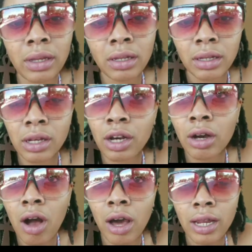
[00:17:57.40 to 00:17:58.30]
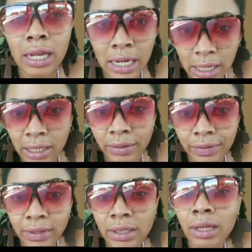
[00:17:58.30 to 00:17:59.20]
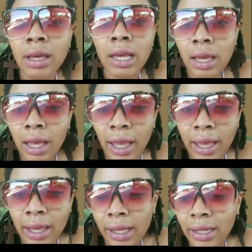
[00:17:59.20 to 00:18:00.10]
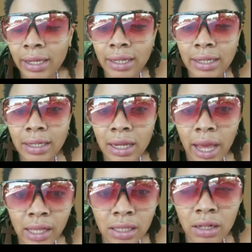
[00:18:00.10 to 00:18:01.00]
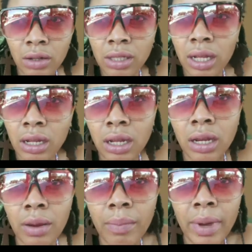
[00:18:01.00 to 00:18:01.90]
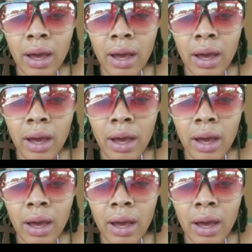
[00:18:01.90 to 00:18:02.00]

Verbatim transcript: We caught a Lyft and got to the hotel in